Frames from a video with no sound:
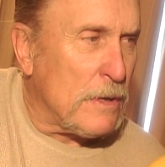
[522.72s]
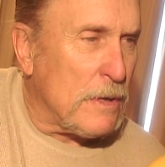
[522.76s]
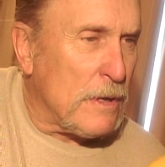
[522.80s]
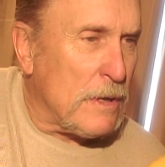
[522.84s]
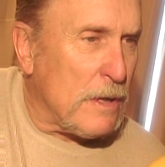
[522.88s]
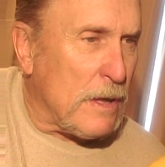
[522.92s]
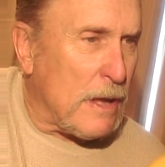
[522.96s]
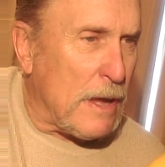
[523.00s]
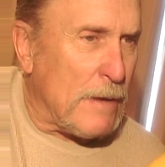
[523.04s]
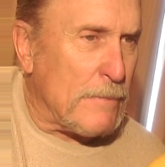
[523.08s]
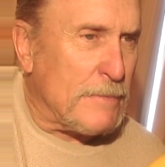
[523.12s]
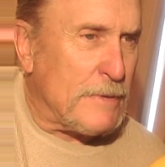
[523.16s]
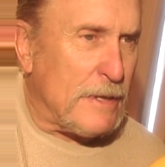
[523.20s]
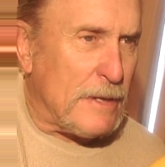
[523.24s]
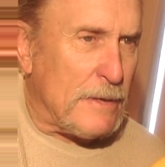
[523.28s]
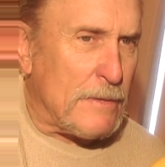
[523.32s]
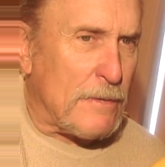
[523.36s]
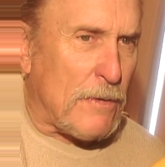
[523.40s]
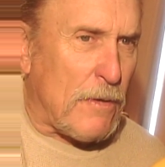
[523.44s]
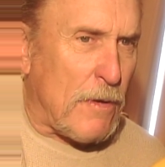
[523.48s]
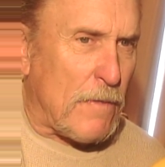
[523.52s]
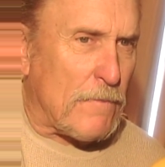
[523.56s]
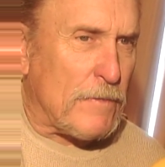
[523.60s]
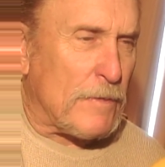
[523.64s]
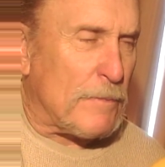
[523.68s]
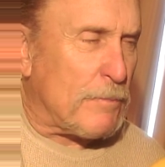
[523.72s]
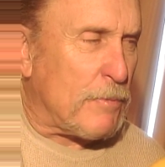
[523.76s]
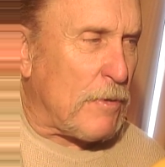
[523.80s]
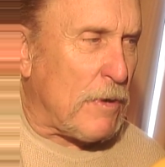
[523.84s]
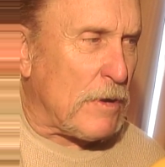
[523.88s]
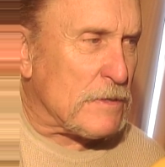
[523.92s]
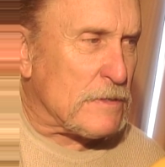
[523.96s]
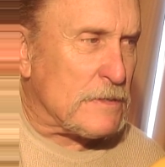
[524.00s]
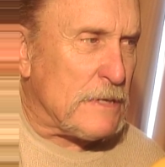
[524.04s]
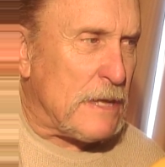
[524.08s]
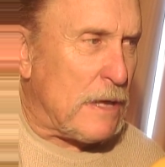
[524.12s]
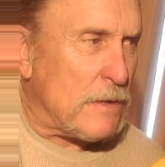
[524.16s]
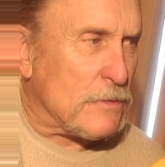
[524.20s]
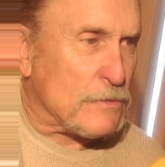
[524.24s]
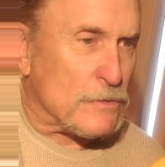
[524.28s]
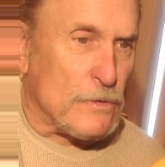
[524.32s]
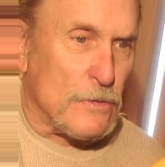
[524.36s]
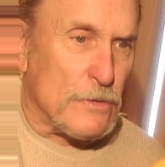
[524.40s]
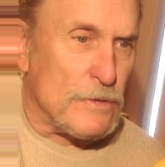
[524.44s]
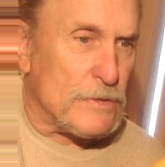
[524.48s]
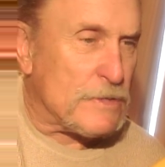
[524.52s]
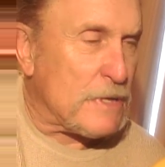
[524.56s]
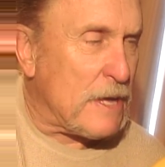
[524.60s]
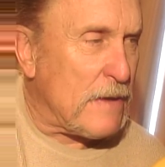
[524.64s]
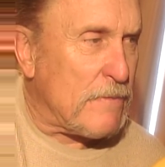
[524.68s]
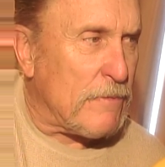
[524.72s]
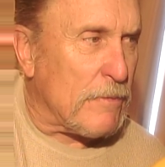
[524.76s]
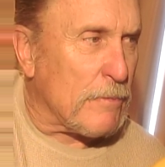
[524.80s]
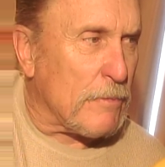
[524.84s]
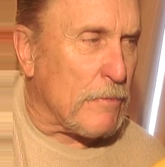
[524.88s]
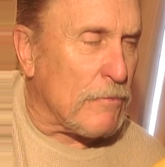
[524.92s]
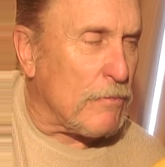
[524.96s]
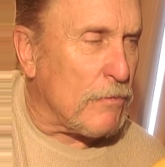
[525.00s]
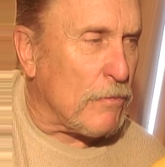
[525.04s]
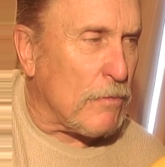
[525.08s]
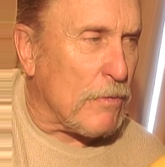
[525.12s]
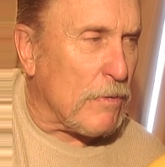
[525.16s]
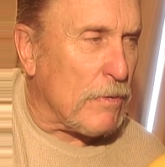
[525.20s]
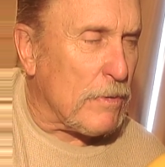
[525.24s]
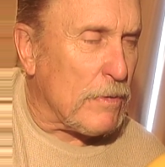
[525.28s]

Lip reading: I'm getting offered parts now as good as ever before.